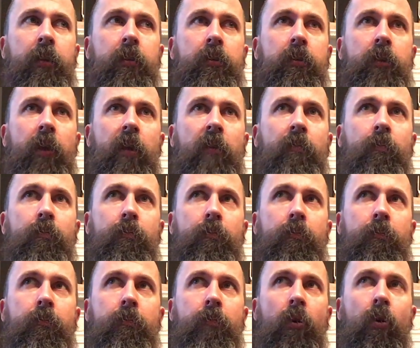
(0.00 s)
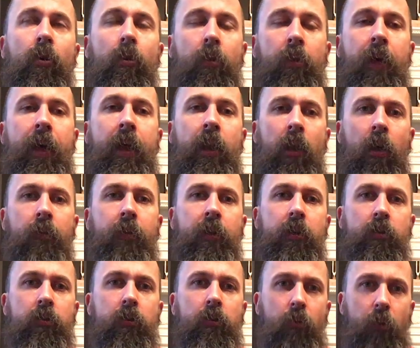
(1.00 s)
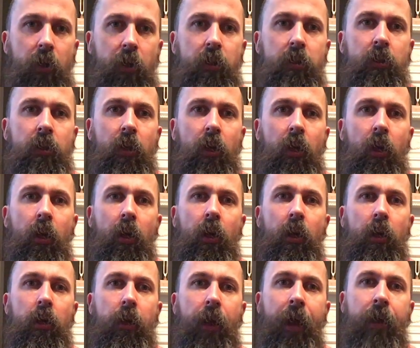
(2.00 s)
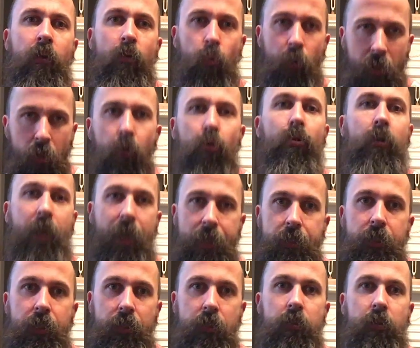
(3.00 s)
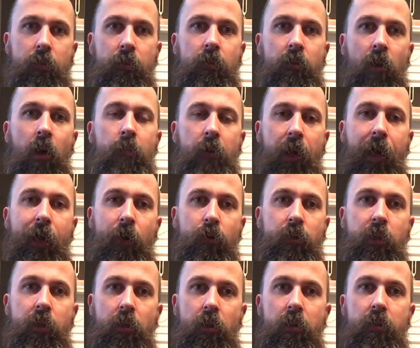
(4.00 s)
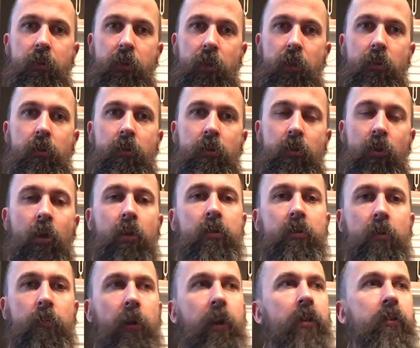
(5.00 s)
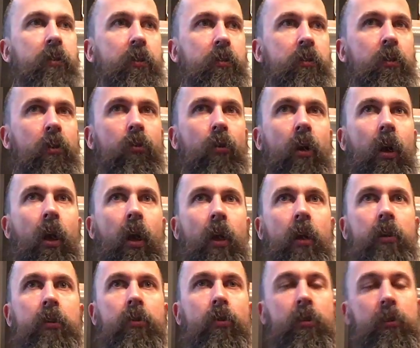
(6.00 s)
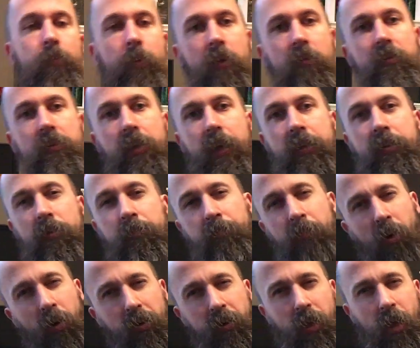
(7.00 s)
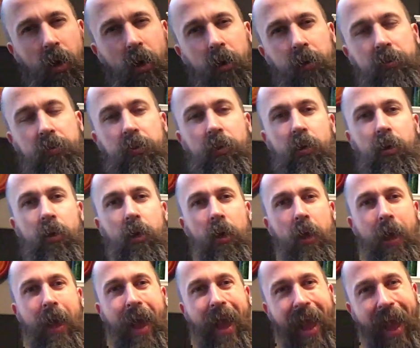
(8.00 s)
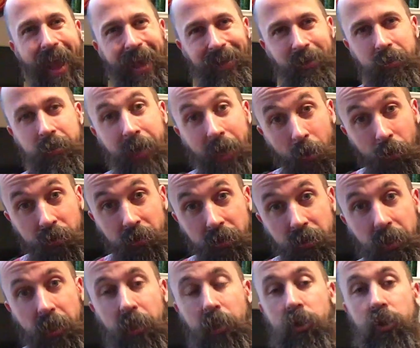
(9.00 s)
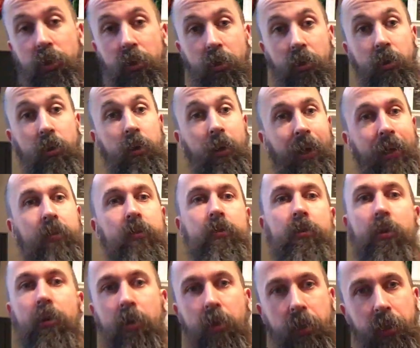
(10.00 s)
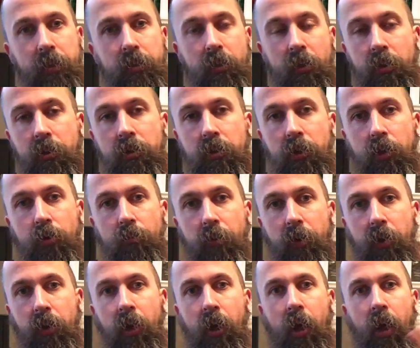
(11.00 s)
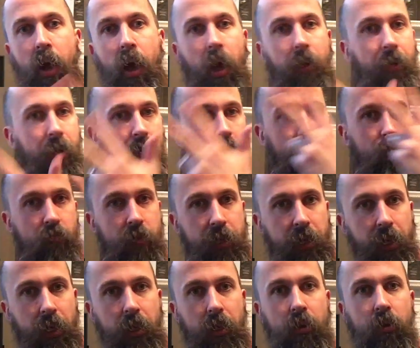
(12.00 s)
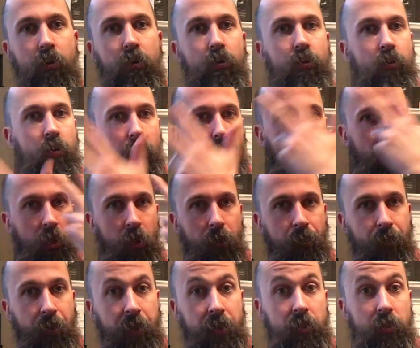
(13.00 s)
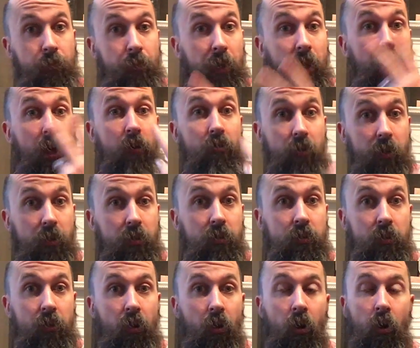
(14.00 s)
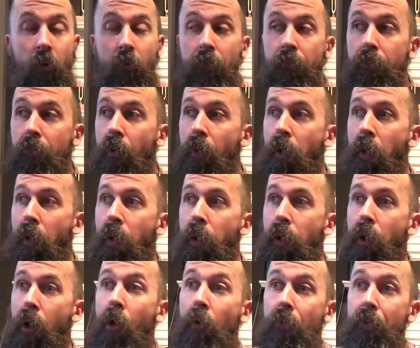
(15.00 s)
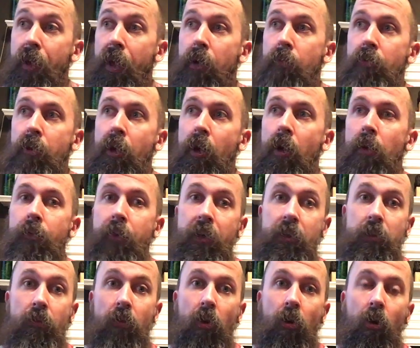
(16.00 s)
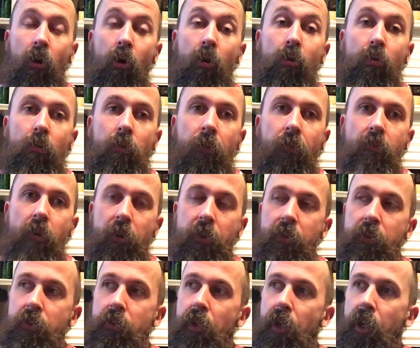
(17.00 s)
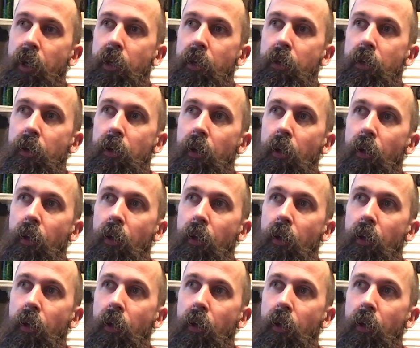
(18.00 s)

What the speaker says: they've put their love into it, and we all get it coming out at us. It's just amazing. So to experience it as a podcaster and now as a teacher, and certainly as a consumer, I've had a really good experience of the Edinburgh Yarn Festival on all fronts, and